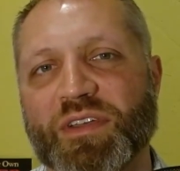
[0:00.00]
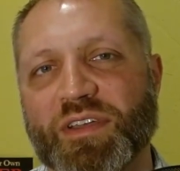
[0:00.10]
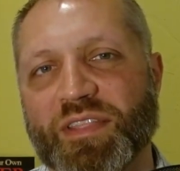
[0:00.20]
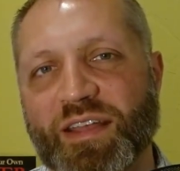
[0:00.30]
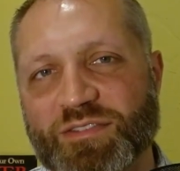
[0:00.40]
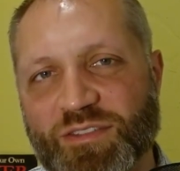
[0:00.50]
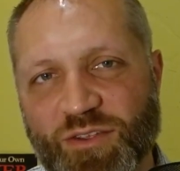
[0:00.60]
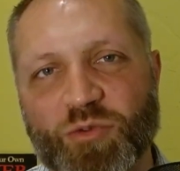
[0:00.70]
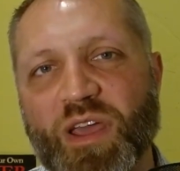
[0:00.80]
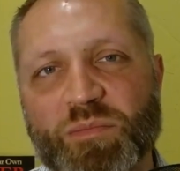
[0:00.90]
That's its
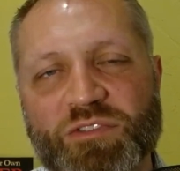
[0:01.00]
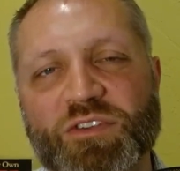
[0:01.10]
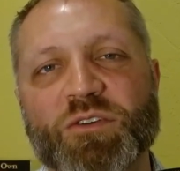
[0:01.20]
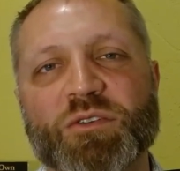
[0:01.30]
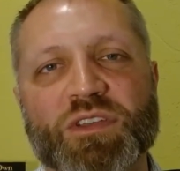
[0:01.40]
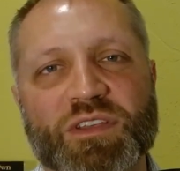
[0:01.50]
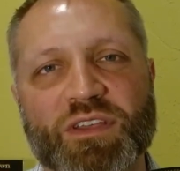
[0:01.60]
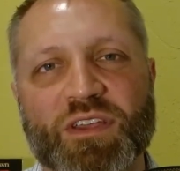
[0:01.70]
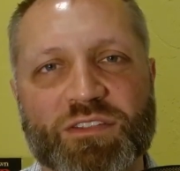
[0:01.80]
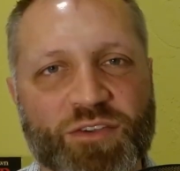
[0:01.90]
own episode,
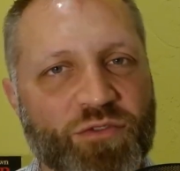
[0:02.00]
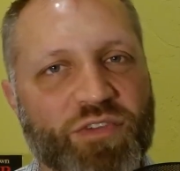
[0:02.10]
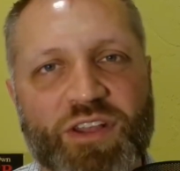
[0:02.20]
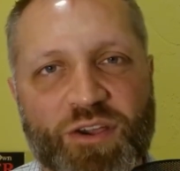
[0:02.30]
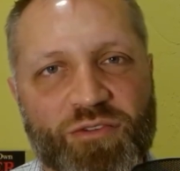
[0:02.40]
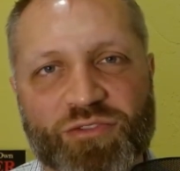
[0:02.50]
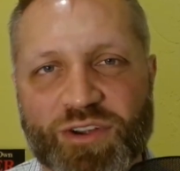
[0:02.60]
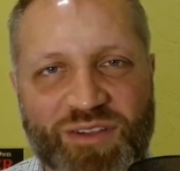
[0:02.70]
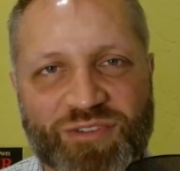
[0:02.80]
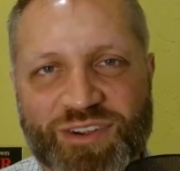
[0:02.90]
its own video for a
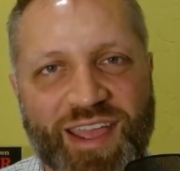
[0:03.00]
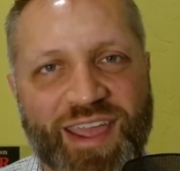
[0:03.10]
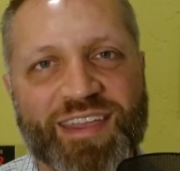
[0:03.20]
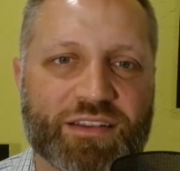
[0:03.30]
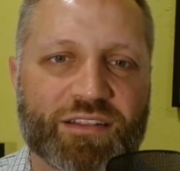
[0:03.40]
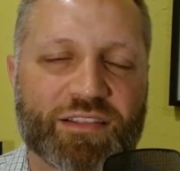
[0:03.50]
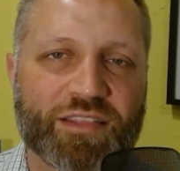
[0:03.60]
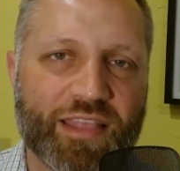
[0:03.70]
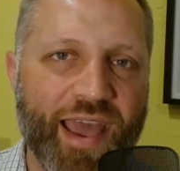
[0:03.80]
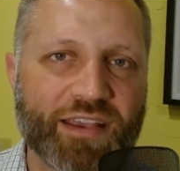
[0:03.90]
different day.
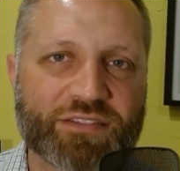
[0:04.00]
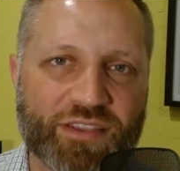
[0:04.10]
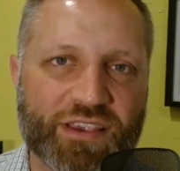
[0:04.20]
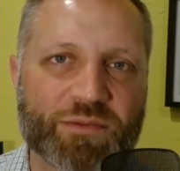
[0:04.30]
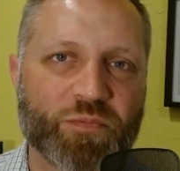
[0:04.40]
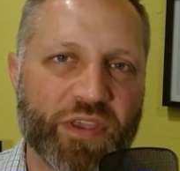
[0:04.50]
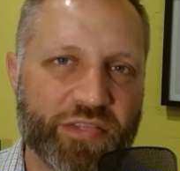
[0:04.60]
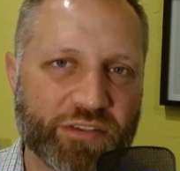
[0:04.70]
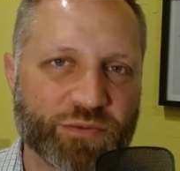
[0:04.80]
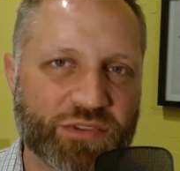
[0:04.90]
Lastly, and
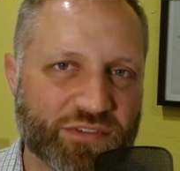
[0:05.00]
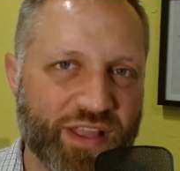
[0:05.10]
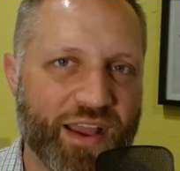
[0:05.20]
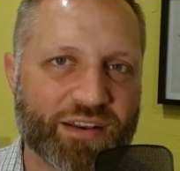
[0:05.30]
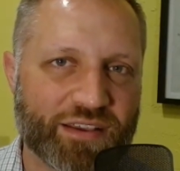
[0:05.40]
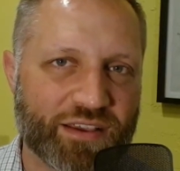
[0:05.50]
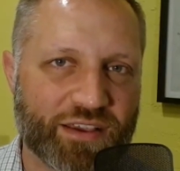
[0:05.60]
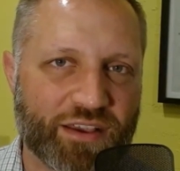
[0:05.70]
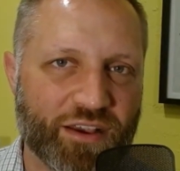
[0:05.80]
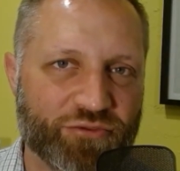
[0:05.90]
this one's not
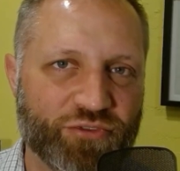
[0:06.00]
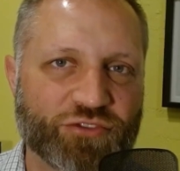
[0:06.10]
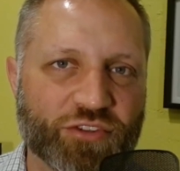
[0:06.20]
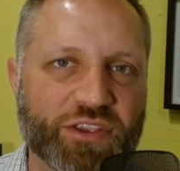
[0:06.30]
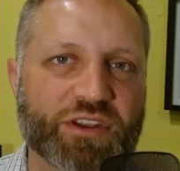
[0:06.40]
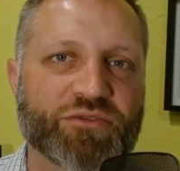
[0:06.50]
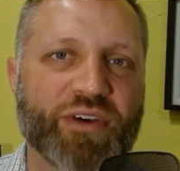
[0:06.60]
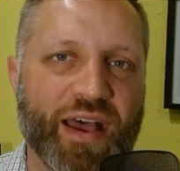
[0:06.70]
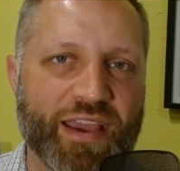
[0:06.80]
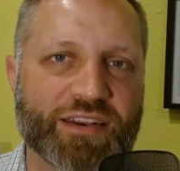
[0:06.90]
officially
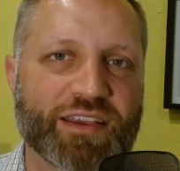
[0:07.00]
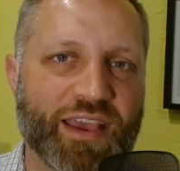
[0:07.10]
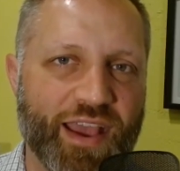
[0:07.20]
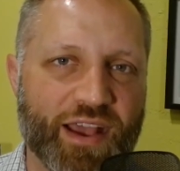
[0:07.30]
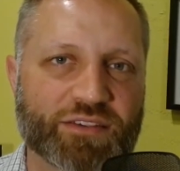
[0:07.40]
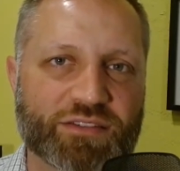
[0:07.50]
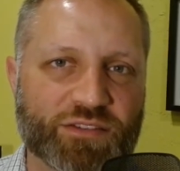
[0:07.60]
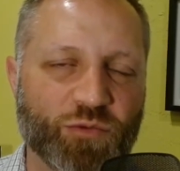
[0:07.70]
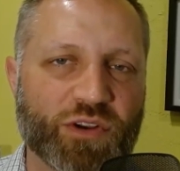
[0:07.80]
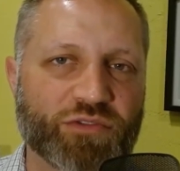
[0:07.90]
defined as
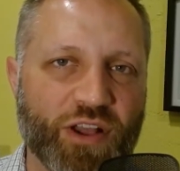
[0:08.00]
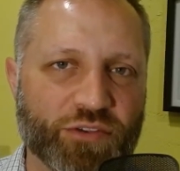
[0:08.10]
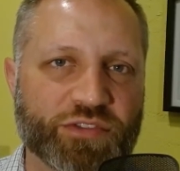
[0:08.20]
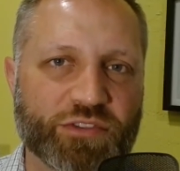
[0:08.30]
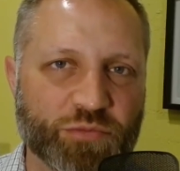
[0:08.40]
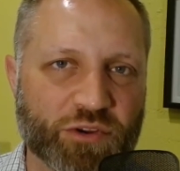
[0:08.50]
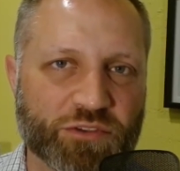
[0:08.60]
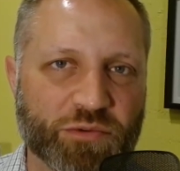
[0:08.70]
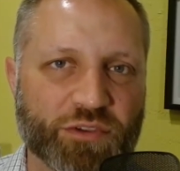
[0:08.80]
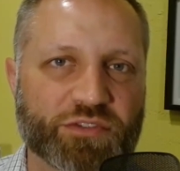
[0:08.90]
one of Nelson's
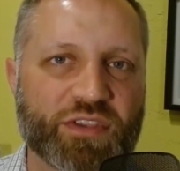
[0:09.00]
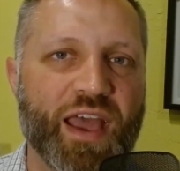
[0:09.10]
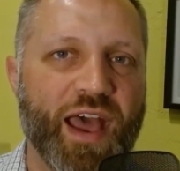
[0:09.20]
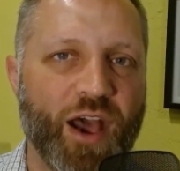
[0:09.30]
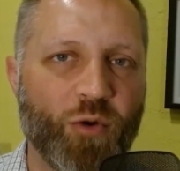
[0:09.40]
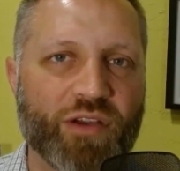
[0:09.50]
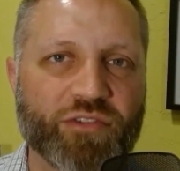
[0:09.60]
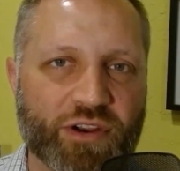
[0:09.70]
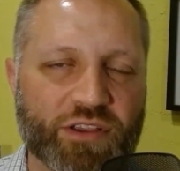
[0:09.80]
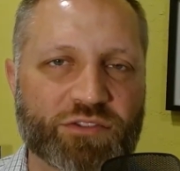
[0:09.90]
principles.
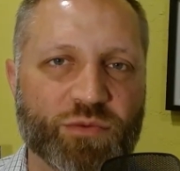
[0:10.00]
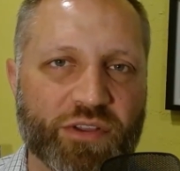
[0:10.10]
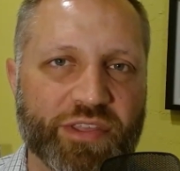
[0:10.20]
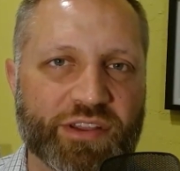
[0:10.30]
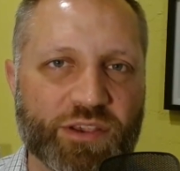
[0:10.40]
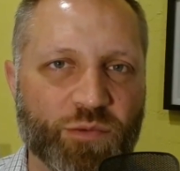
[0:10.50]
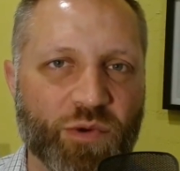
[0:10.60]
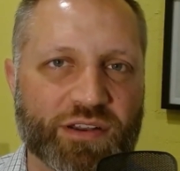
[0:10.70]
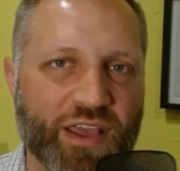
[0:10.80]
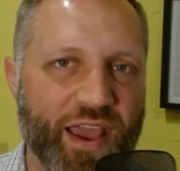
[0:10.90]
However, it is one that he
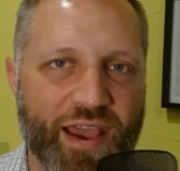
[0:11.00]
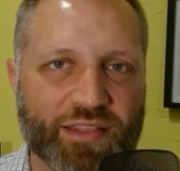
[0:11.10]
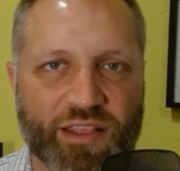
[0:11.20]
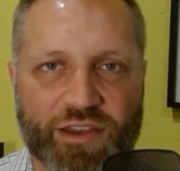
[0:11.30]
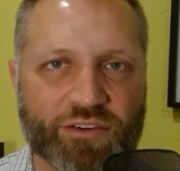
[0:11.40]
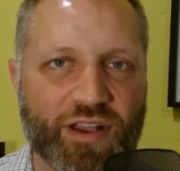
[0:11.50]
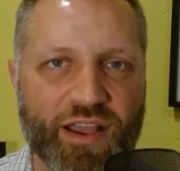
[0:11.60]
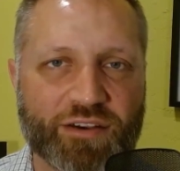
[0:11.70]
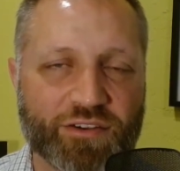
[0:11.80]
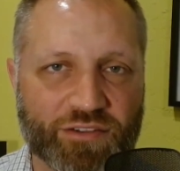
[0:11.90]
wanted to add later
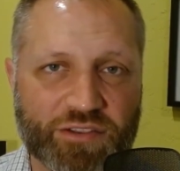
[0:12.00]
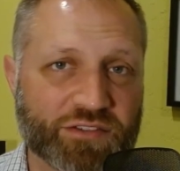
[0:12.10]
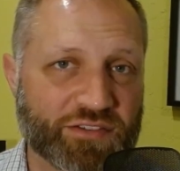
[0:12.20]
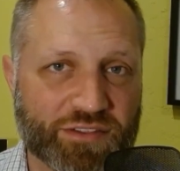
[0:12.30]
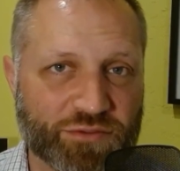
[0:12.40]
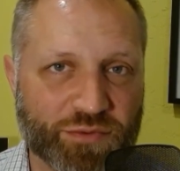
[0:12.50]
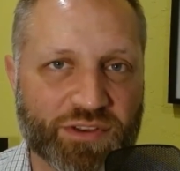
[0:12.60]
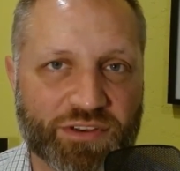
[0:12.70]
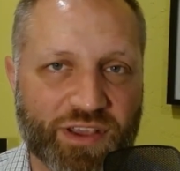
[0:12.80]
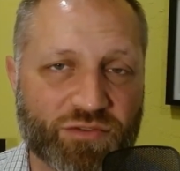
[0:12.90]
on, or at least that's
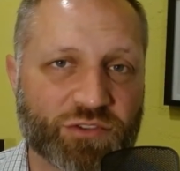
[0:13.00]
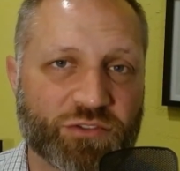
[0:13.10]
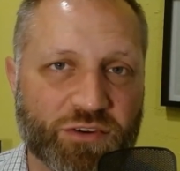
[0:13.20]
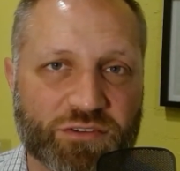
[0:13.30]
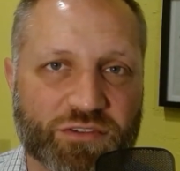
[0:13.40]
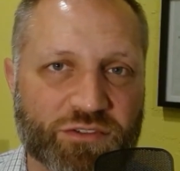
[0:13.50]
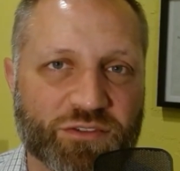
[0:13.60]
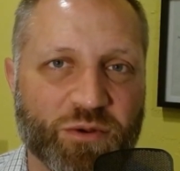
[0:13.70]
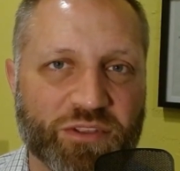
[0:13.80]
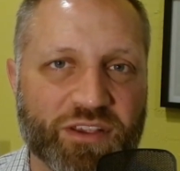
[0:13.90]
what David Stearns has
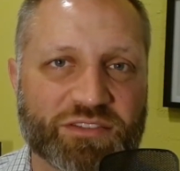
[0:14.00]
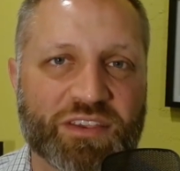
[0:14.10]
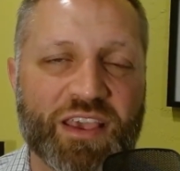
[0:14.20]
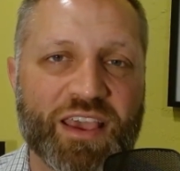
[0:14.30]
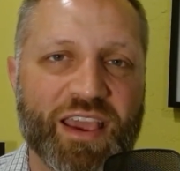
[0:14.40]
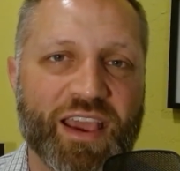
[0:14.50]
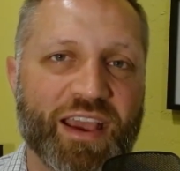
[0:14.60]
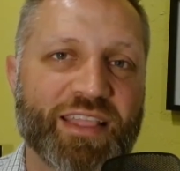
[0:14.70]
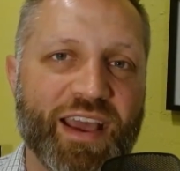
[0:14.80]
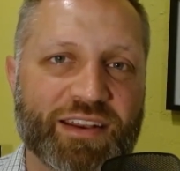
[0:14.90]
told us.
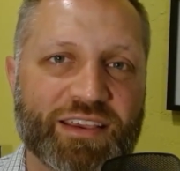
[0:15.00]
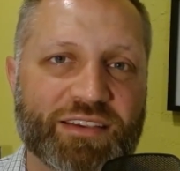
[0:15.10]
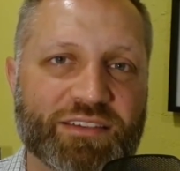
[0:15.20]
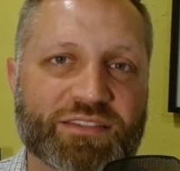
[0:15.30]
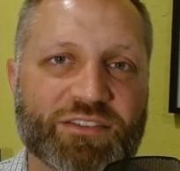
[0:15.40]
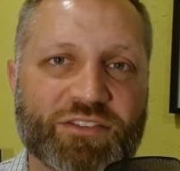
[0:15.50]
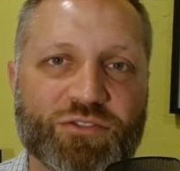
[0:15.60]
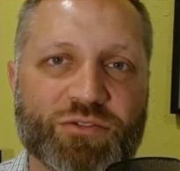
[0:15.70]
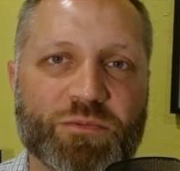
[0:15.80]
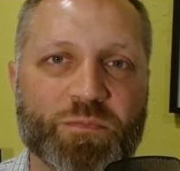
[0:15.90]
And that is
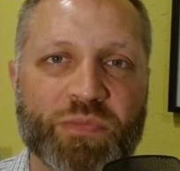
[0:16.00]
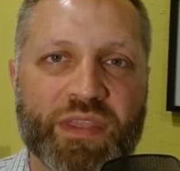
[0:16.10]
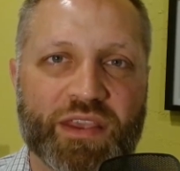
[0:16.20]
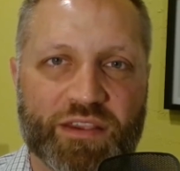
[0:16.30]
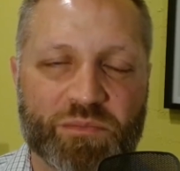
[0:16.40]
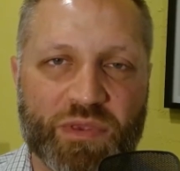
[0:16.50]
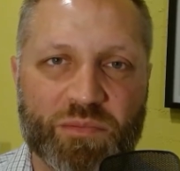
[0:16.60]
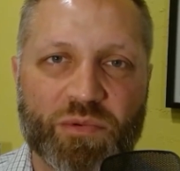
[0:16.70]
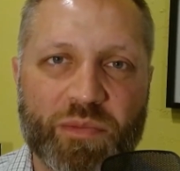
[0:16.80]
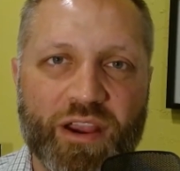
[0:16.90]
to be
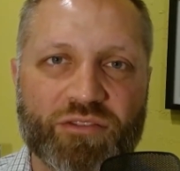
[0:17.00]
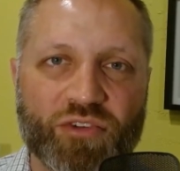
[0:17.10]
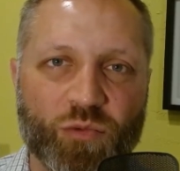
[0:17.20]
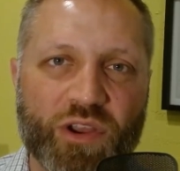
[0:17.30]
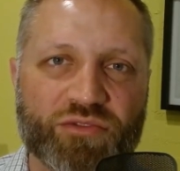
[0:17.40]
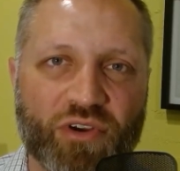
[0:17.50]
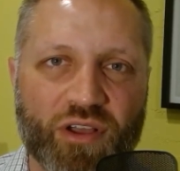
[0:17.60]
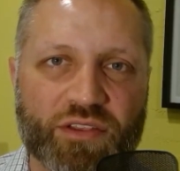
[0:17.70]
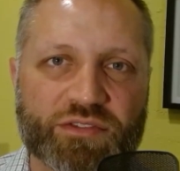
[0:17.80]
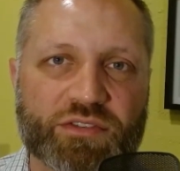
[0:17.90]
prepared for
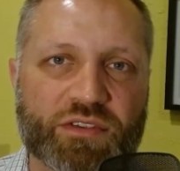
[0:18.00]
windfalls.